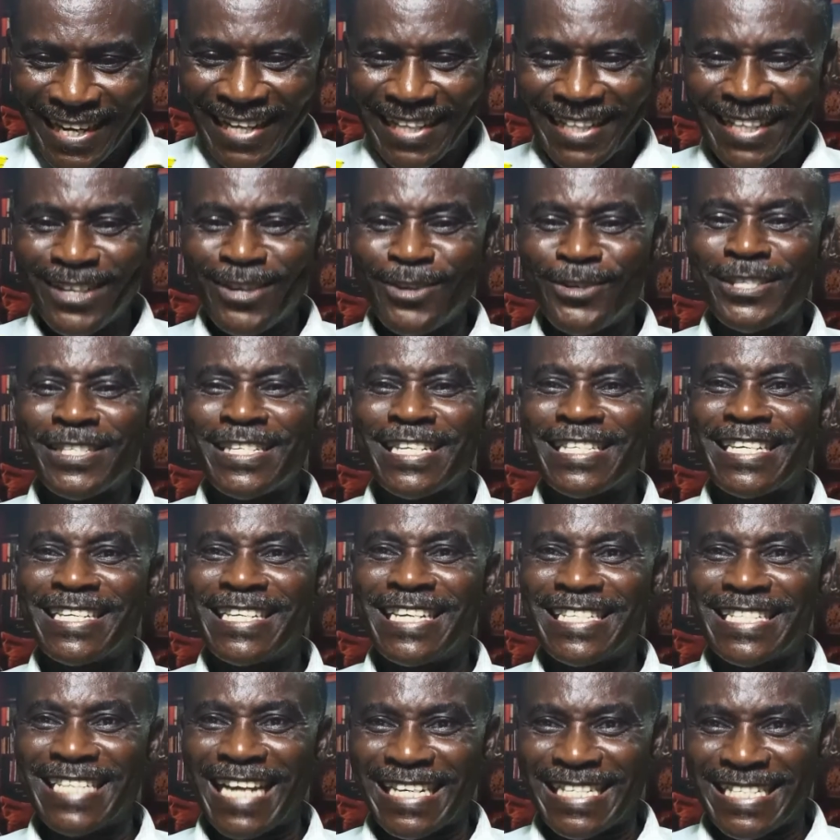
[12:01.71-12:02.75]
London session
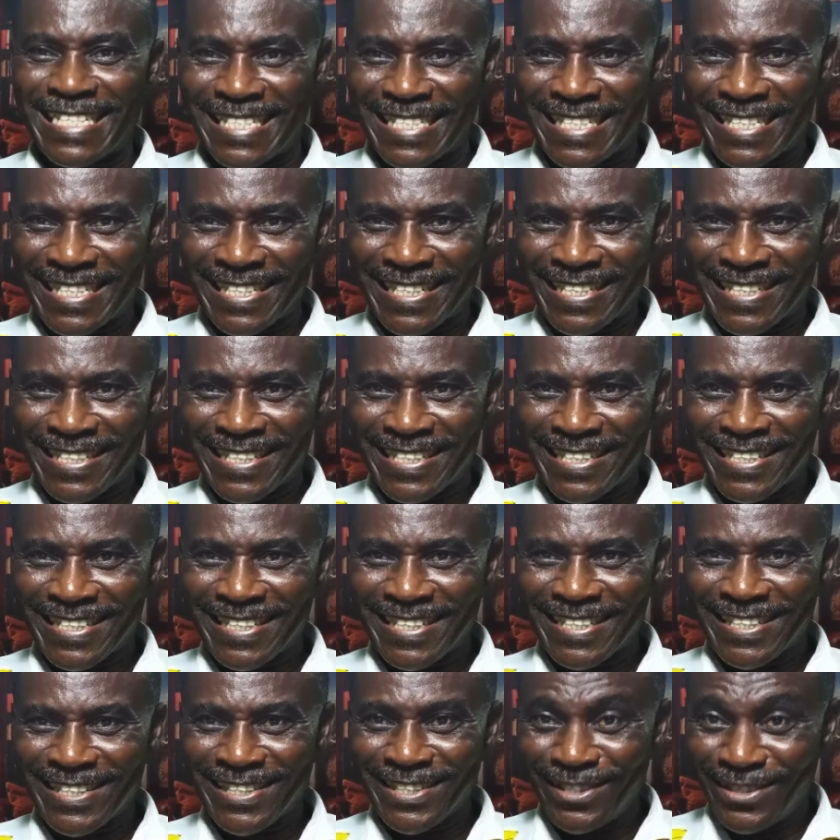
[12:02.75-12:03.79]
is starting.
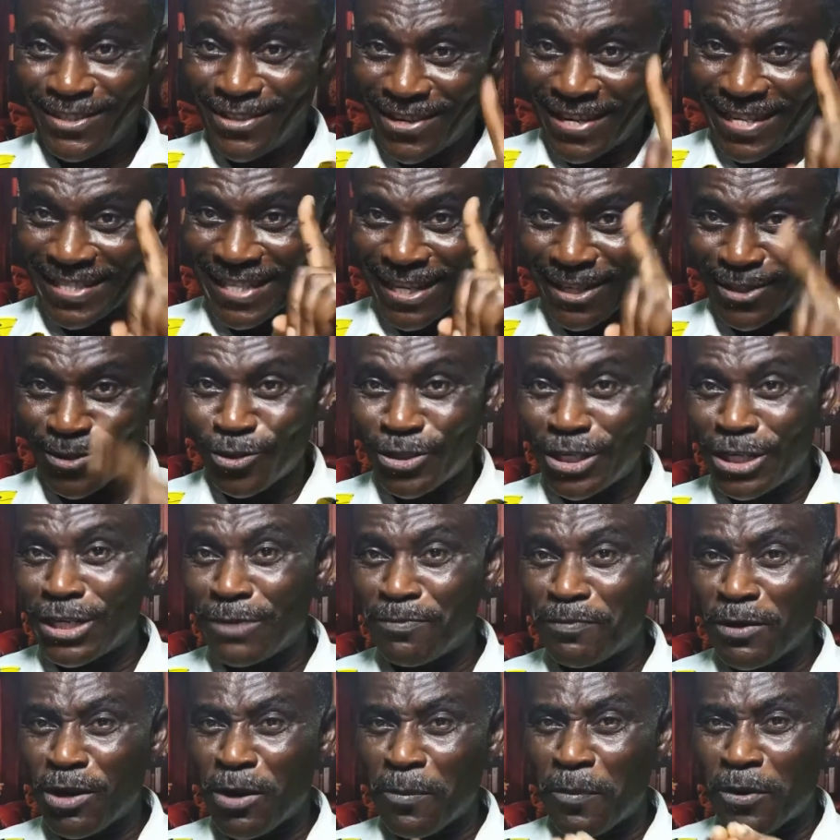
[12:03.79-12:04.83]
Do you understand? So it
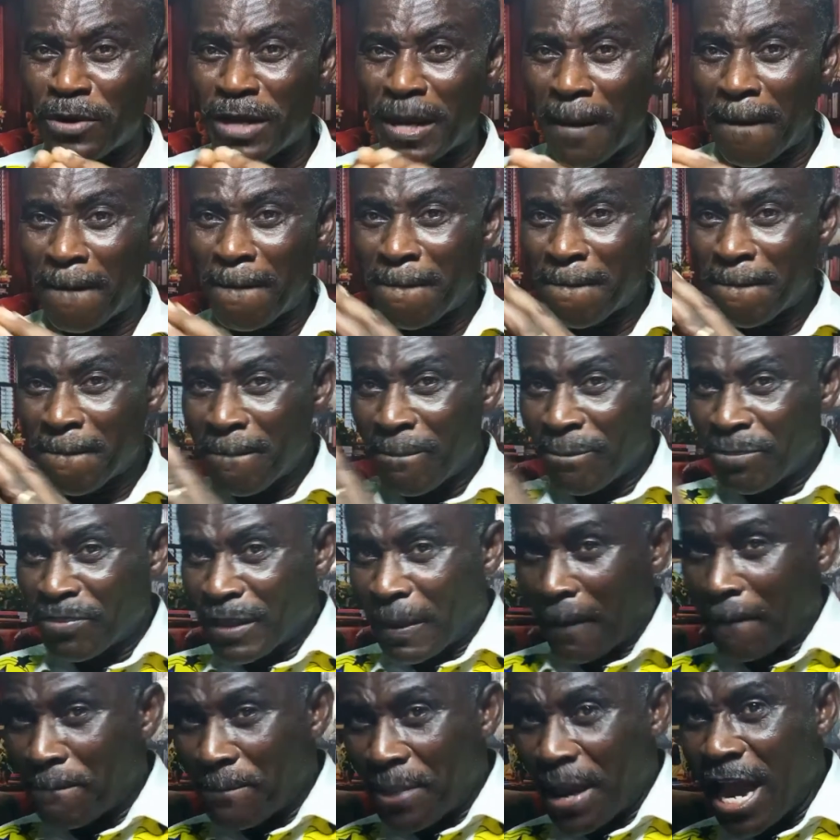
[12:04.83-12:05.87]
depends upon the
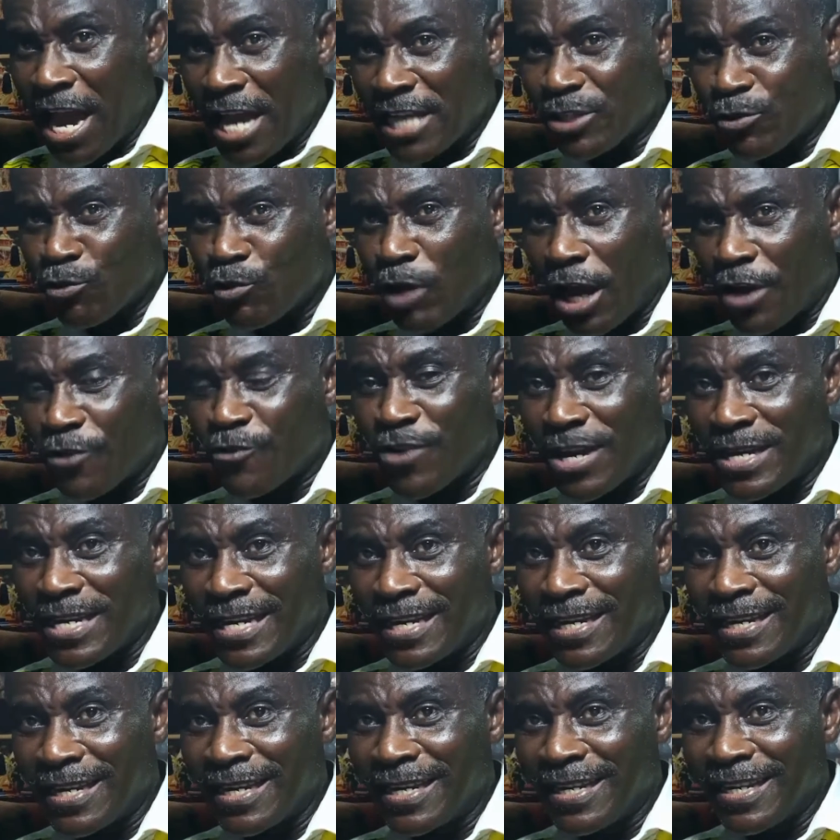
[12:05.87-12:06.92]
pairs you are
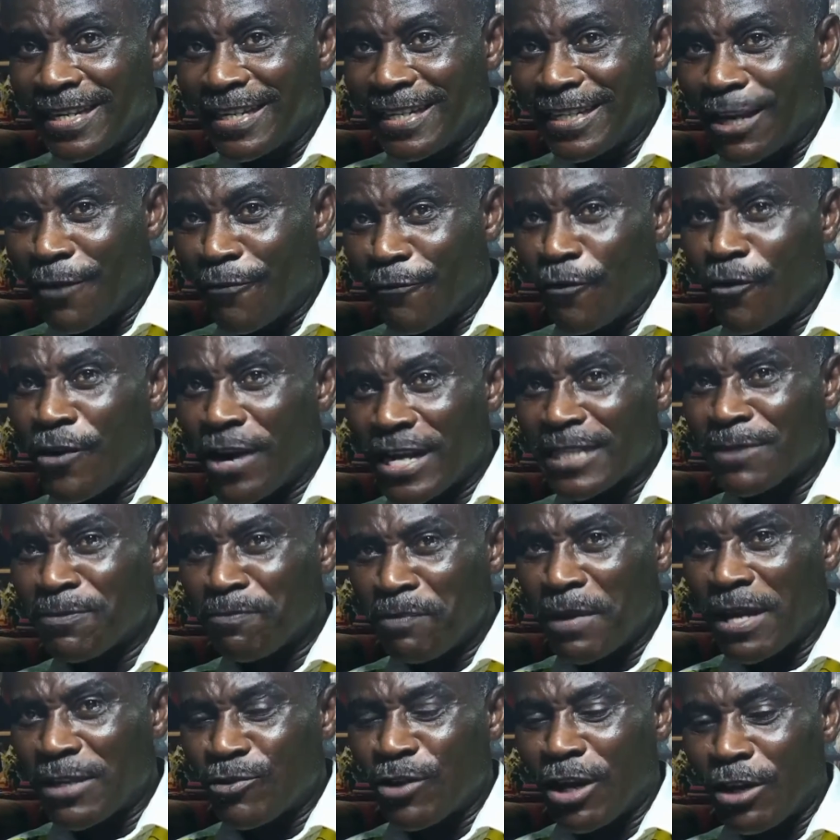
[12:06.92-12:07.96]
trading, the forex
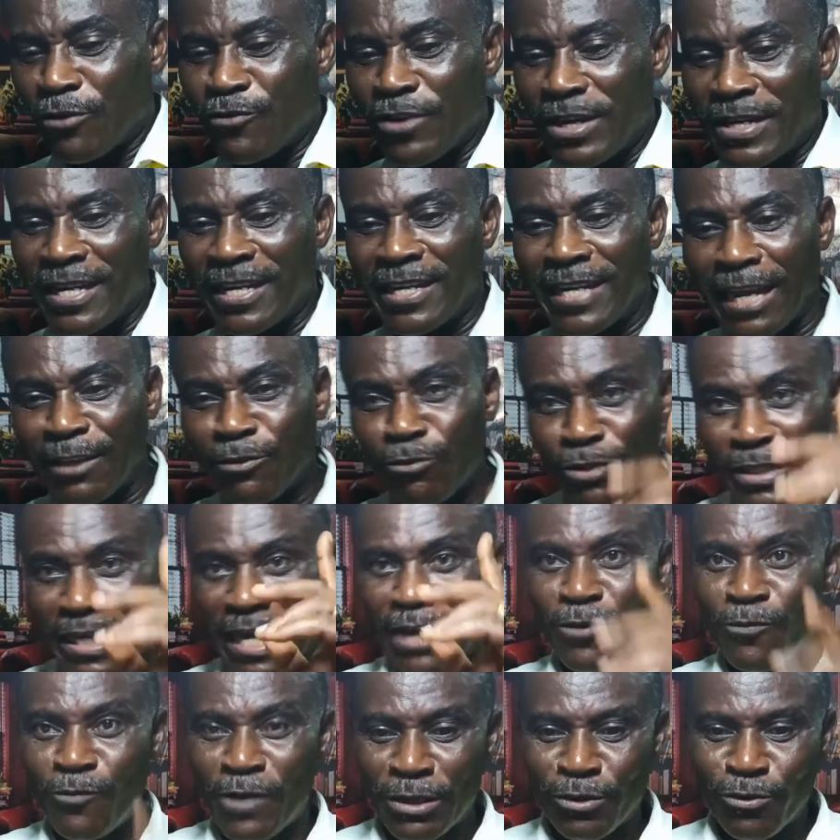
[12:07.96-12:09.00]
pairs you are trading. That will tell
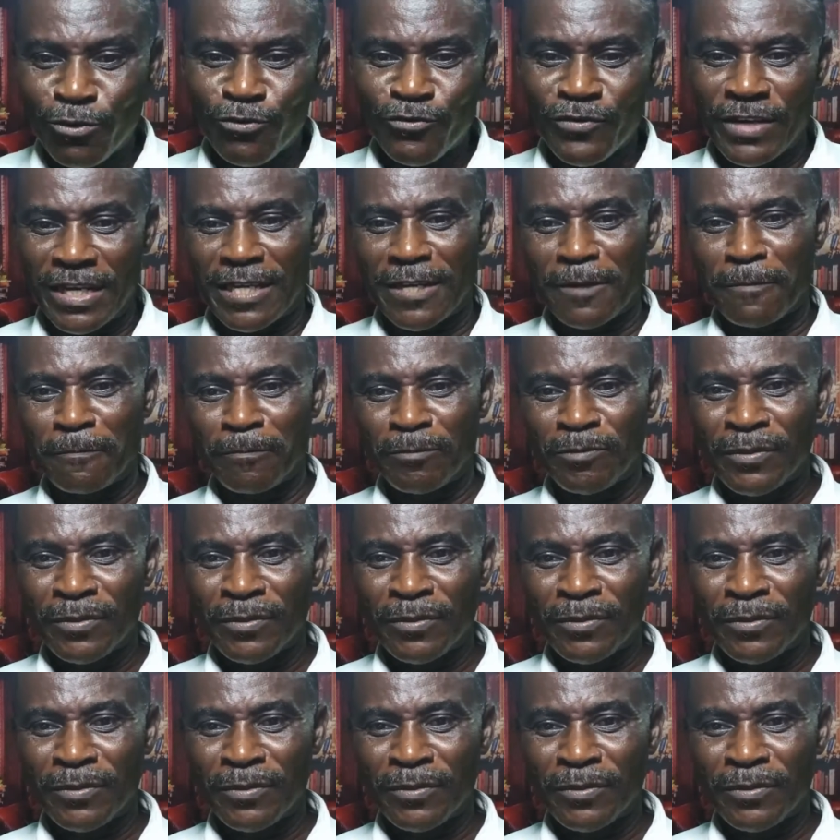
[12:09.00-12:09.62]
you when to trade.